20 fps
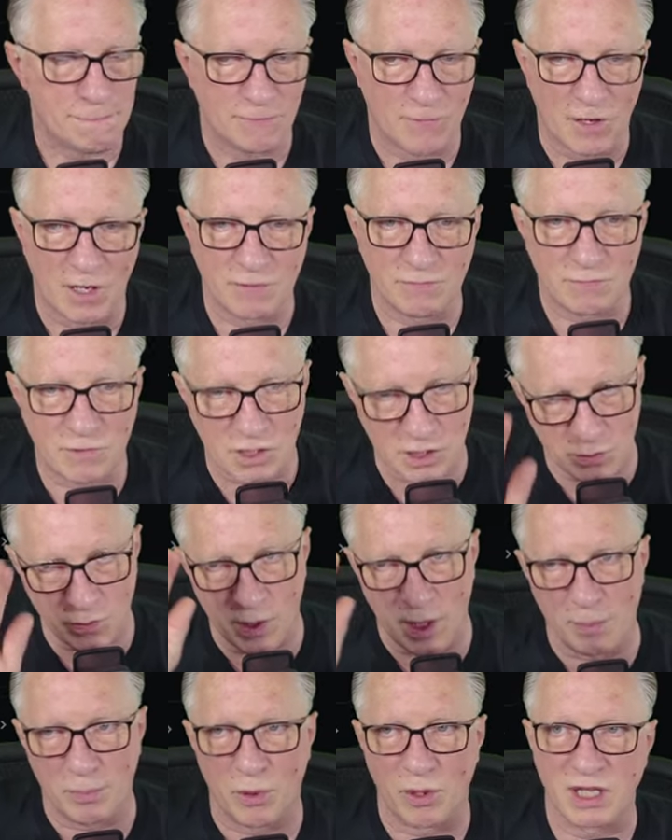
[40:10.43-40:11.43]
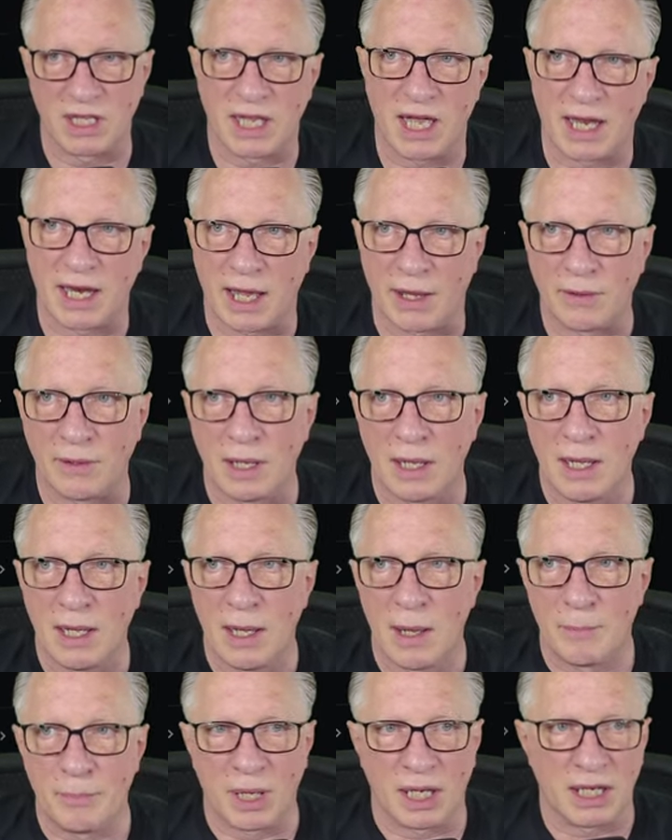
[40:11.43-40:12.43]
All right, just want to point that out.
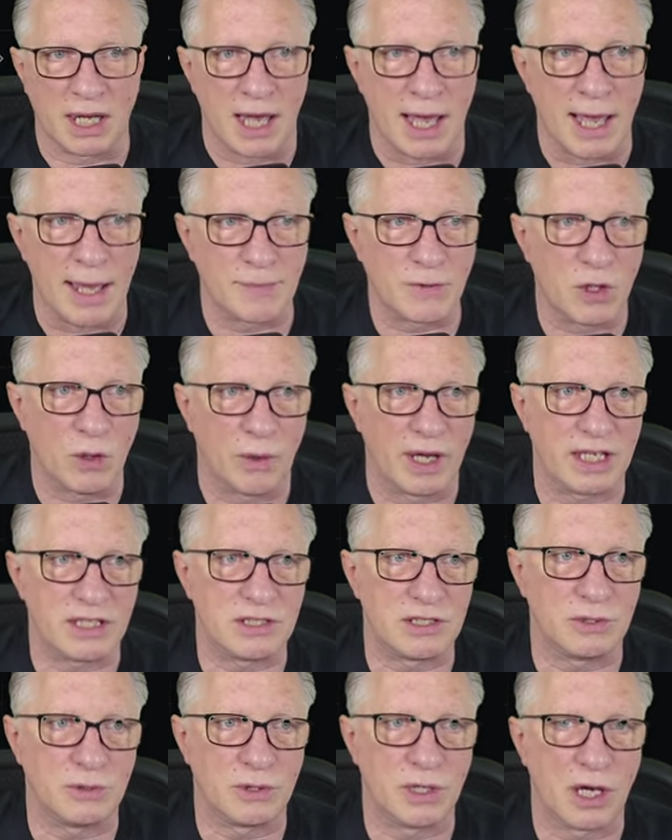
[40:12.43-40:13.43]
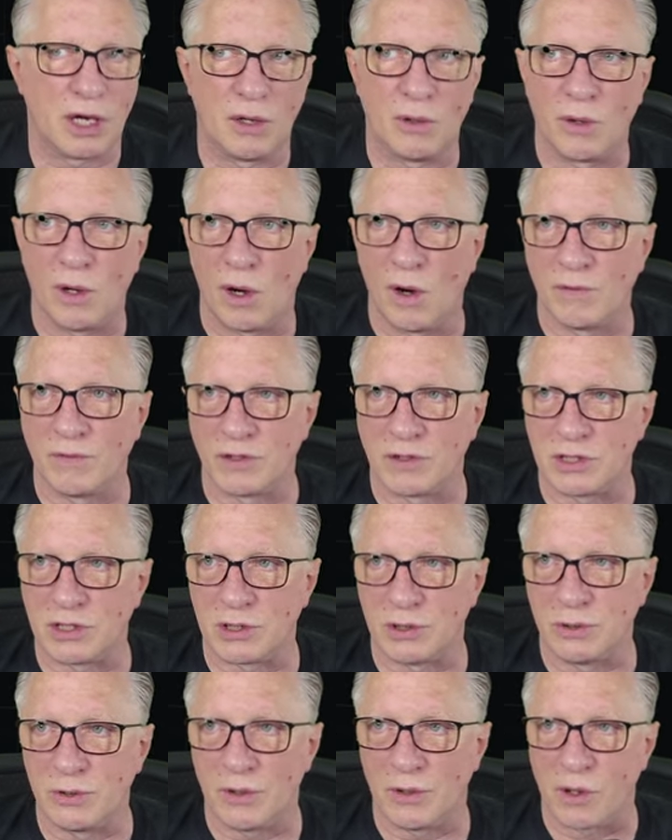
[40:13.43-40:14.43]
But I'm going to go over
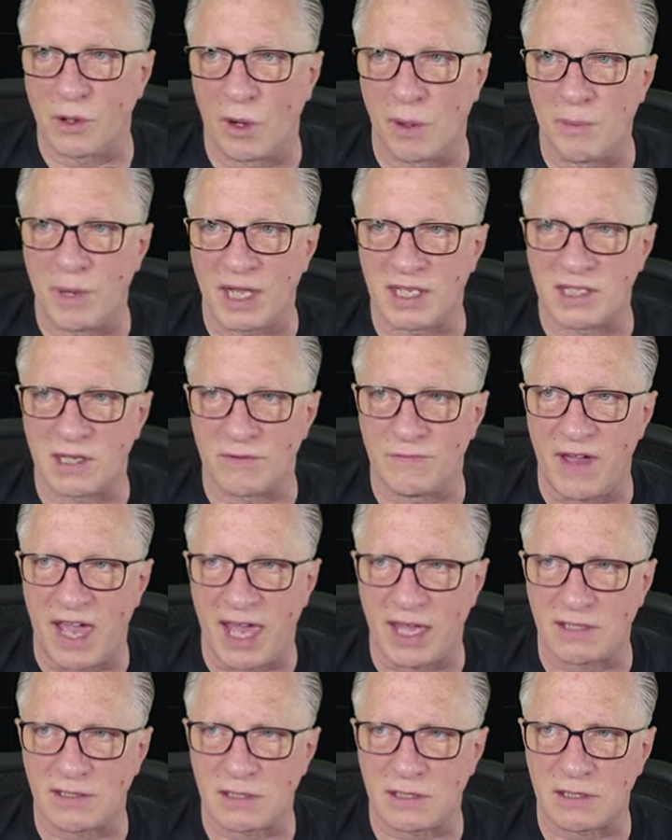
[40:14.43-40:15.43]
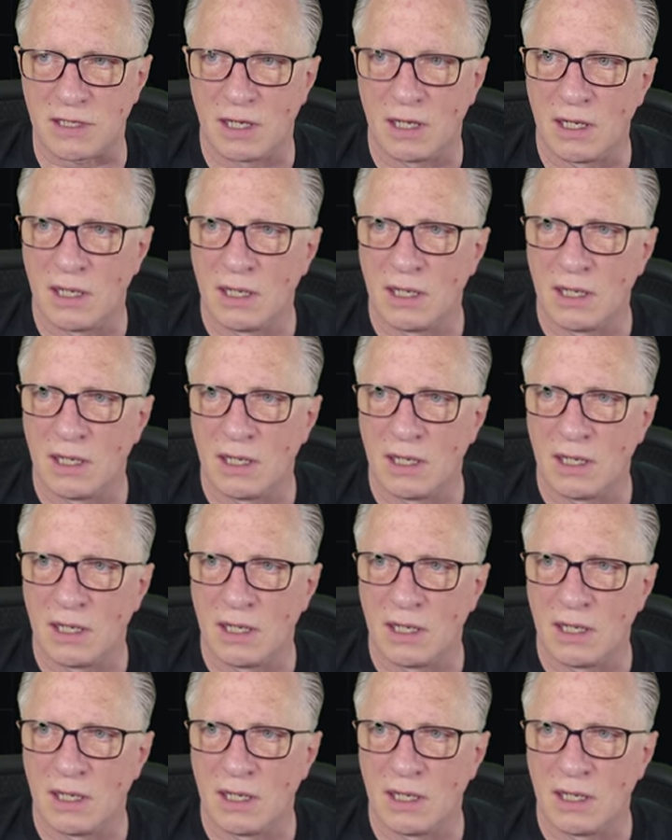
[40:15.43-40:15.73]
to Coinbase Advanced.